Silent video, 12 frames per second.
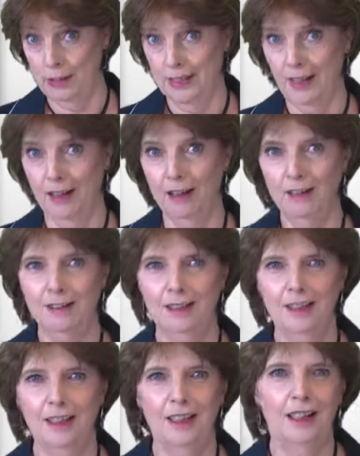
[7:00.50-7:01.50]
sow
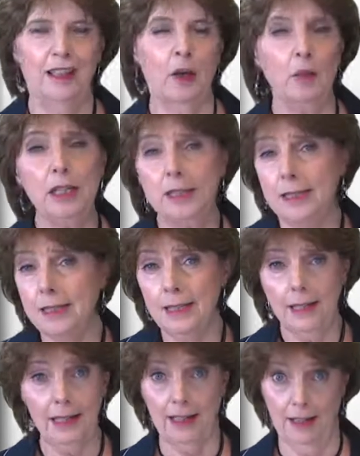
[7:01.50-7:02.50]
that we
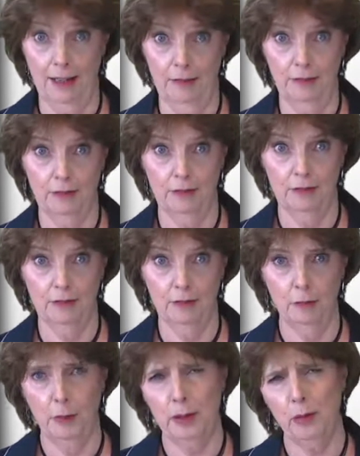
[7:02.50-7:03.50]
dearly love,
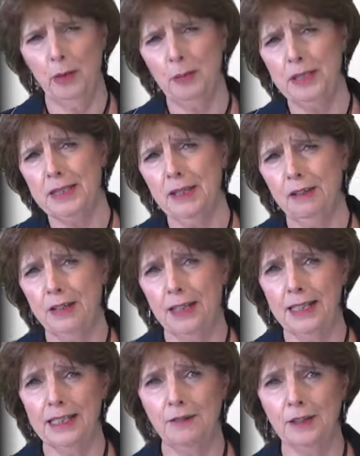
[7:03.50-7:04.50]
but it would be so
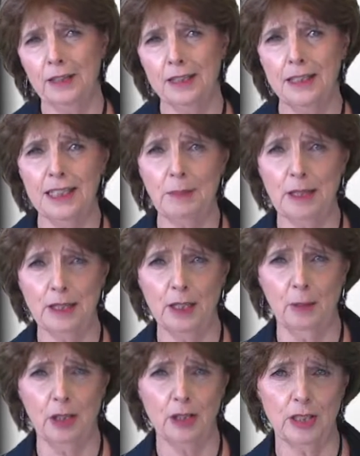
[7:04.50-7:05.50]
nice if they didn't spend so
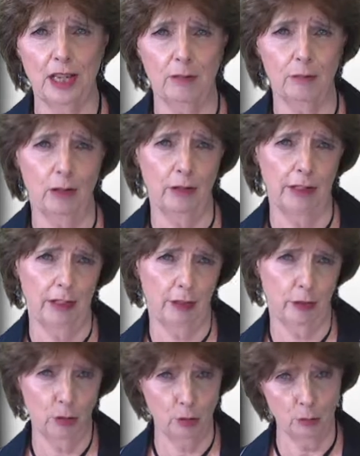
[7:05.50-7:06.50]
much time rolling in
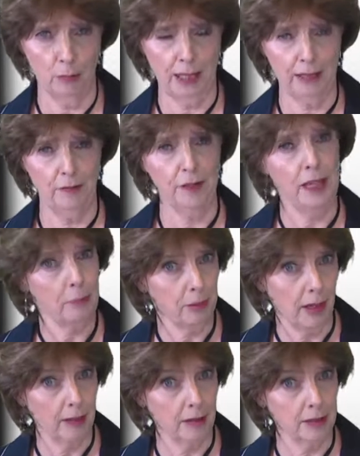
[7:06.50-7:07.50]
the cool mud of their
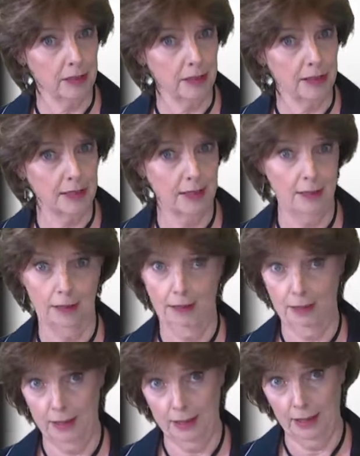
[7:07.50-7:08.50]
priorities
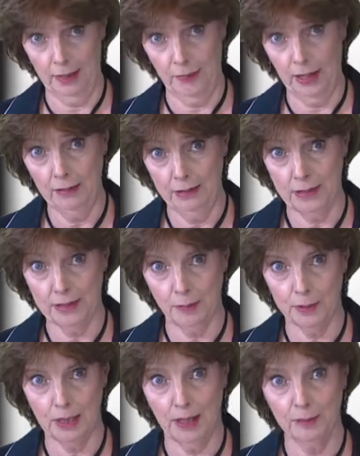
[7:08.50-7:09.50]
and think of ours
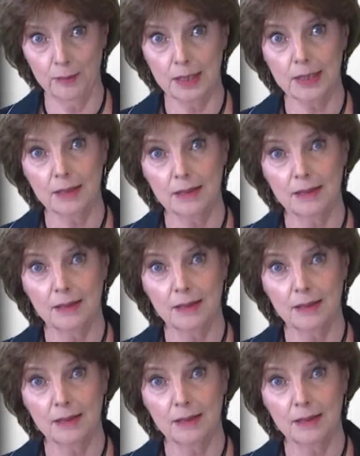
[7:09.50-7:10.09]
sometimes.